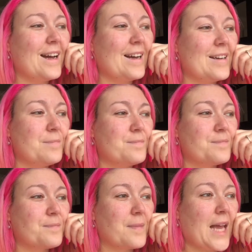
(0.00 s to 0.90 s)

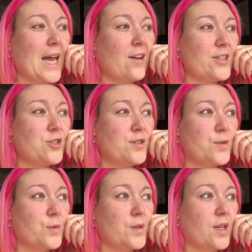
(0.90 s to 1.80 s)
And I just
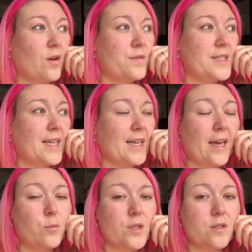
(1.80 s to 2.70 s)
thought that obviously
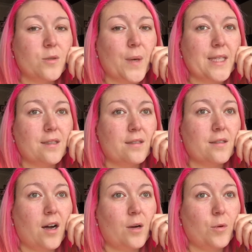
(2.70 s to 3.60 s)
getting one square
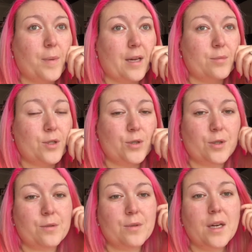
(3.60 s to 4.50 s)
done, I will be able to
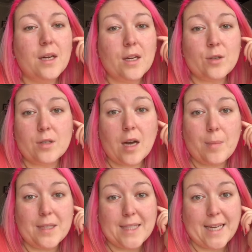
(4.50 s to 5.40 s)
do a good
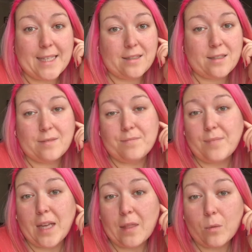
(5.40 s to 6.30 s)
couple of days
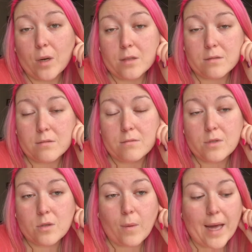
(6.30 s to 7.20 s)
in the one
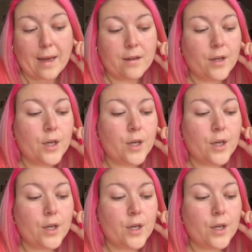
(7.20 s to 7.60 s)
square.